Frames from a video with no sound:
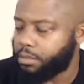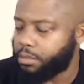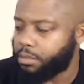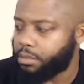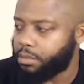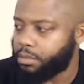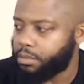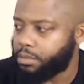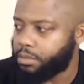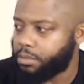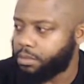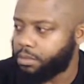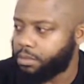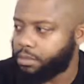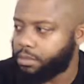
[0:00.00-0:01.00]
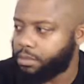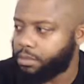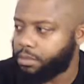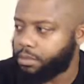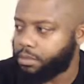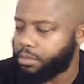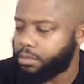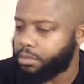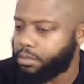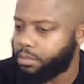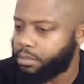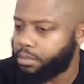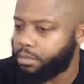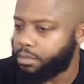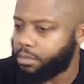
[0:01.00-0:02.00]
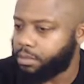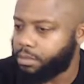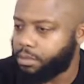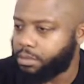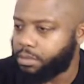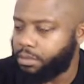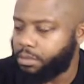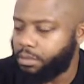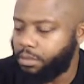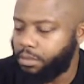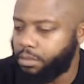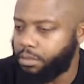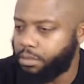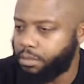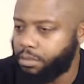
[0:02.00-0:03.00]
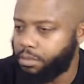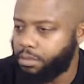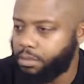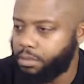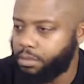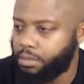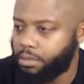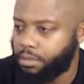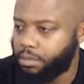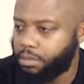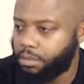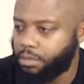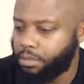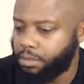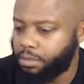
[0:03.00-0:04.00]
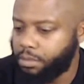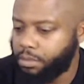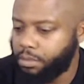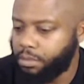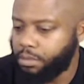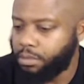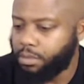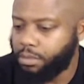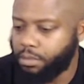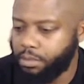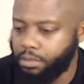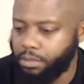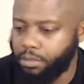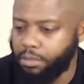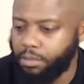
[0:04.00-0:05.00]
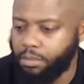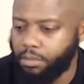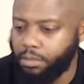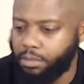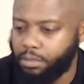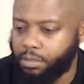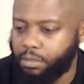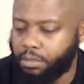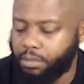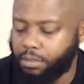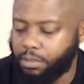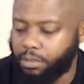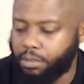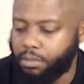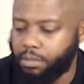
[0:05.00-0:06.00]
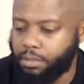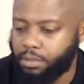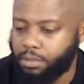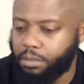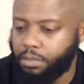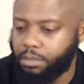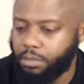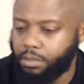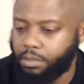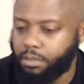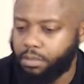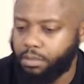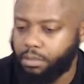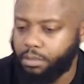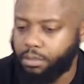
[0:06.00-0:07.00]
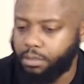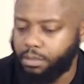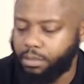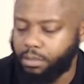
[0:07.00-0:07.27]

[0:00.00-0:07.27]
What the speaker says: This person isn't speaking.